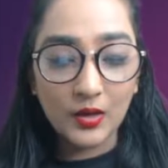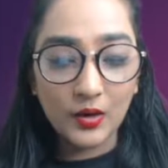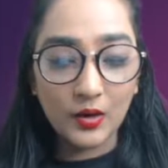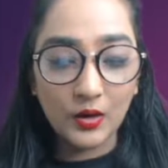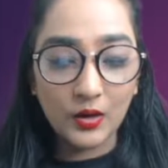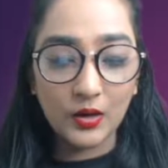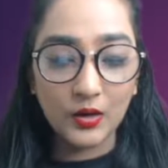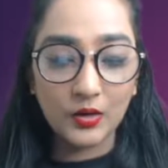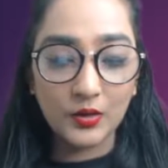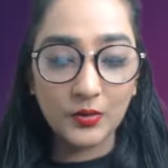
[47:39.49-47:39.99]

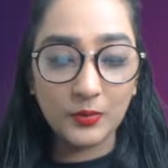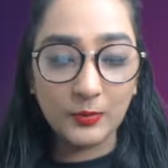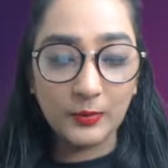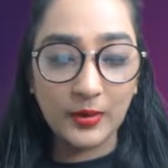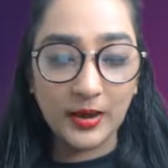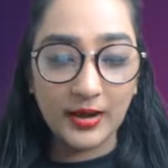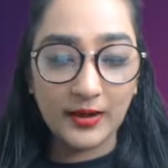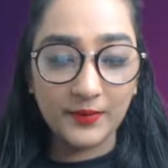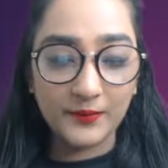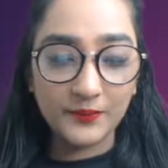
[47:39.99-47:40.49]
All
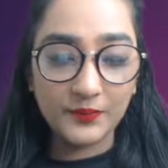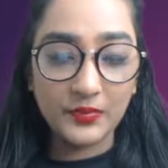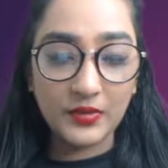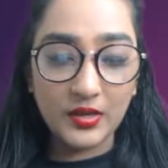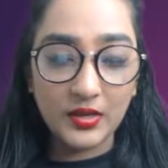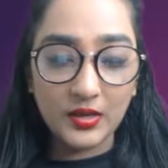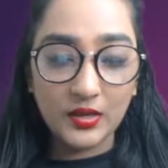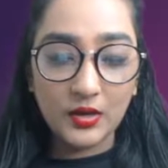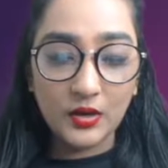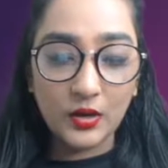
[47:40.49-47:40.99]
right.
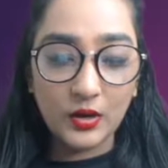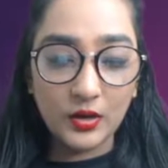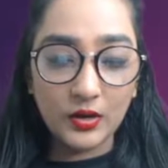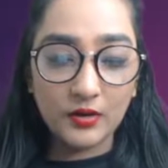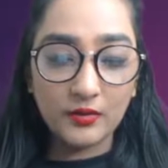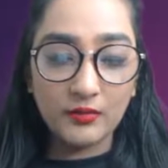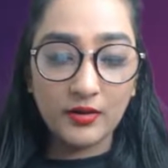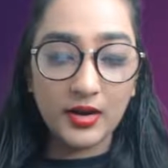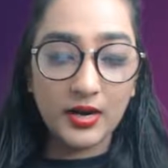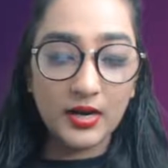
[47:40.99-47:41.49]

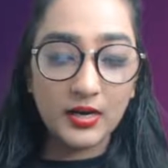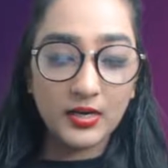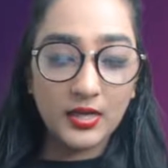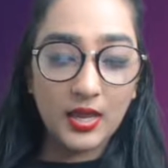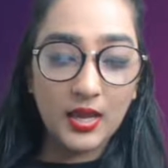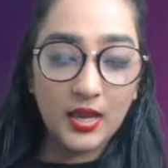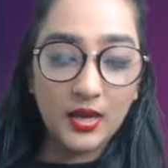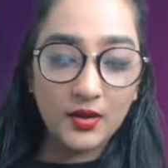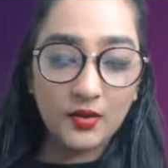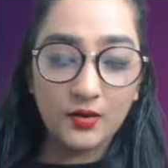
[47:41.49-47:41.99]
All right.
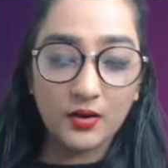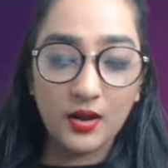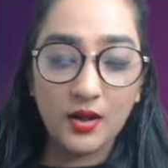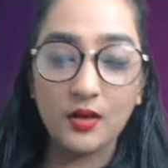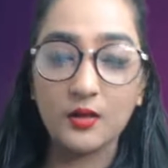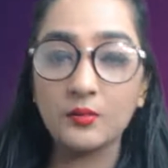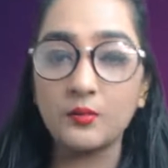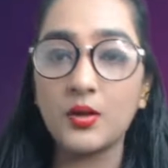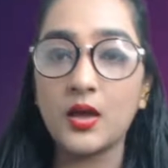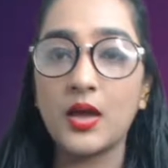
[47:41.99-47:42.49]
Hey,
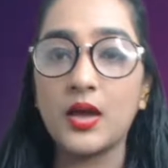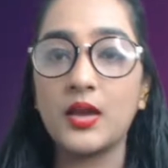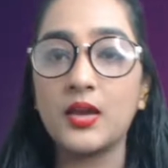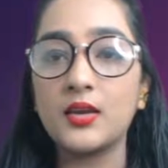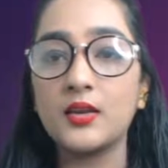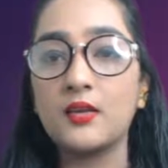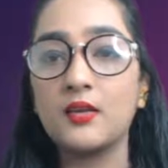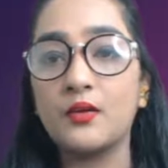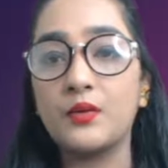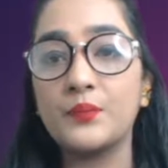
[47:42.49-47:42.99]
Karam.
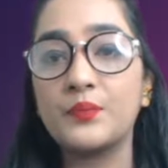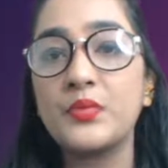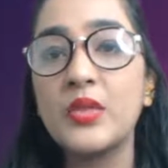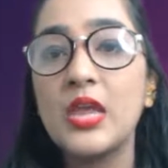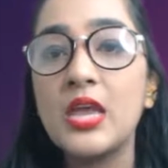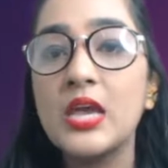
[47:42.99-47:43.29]
Hi there.